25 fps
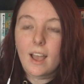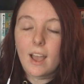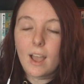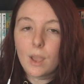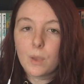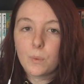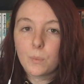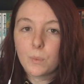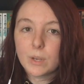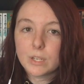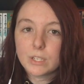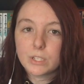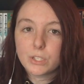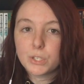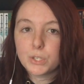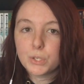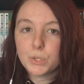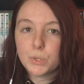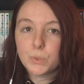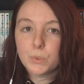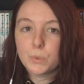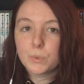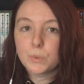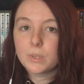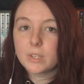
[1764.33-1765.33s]
I want
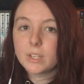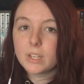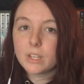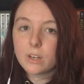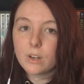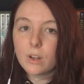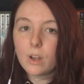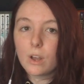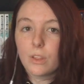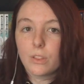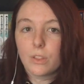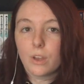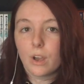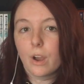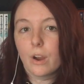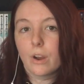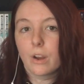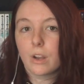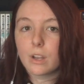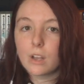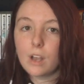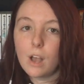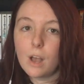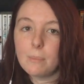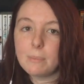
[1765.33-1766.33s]
to get all the
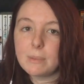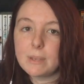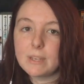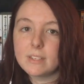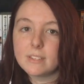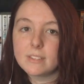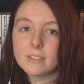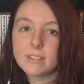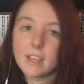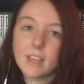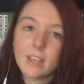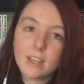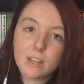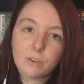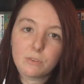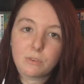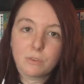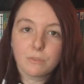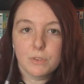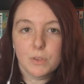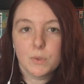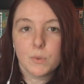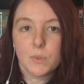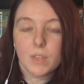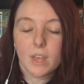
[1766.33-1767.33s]
art copies and
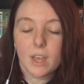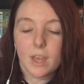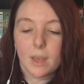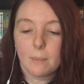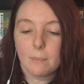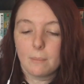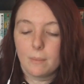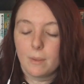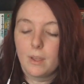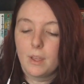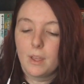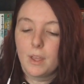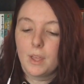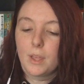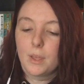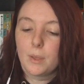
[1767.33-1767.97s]
review them